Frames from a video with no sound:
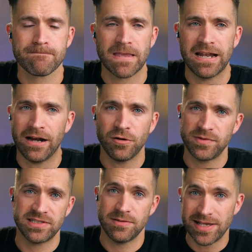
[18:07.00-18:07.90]
And I don't know if
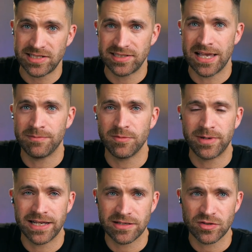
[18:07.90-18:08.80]
this is the best example,
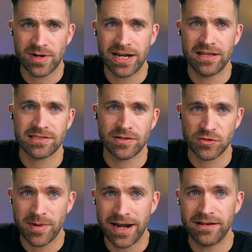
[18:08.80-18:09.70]
but as I was writing this, I was
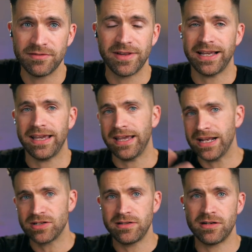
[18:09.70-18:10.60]
reminded of like
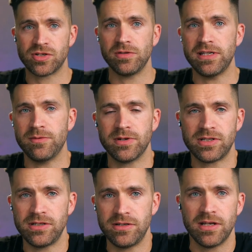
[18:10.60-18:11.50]
Angelina Jolie when
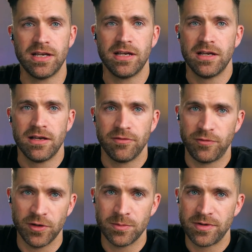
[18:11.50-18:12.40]
she
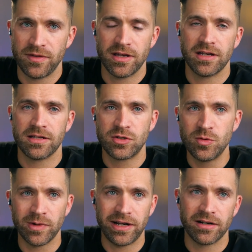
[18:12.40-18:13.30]
filmed the
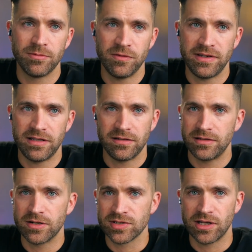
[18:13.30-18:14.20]
Tomb Raider movie
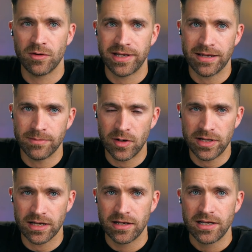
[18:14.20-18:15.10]
years ago in
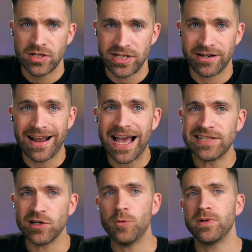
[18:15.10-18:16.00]
Cambodia. She had her
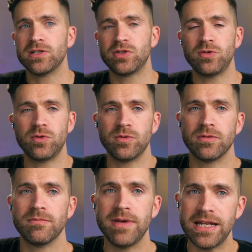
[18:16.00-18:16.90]
eyes open to
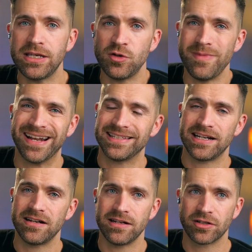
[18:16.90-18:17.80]
many
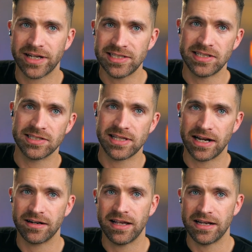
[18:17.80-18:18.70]
humanitarian crises
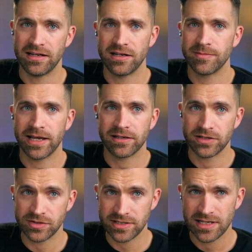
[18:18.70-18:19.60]
there and in nearby
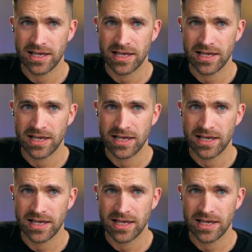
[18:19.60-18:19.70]
countries.